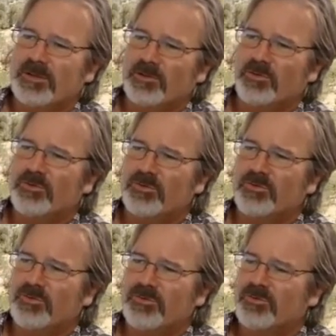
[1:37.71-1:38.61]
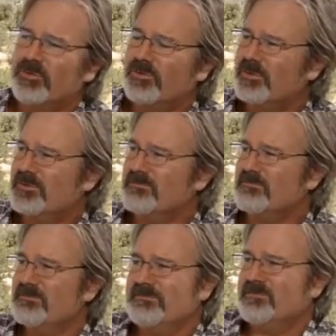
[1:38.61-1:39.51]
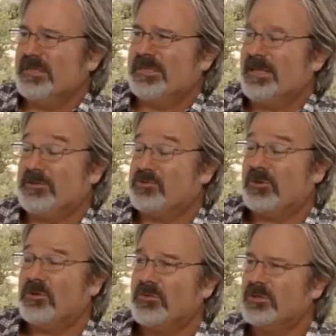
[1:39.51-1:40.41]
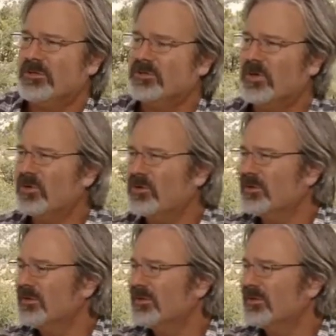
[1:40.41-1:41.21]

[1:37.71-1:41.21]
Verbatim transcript: and learn learn and struggle with his code.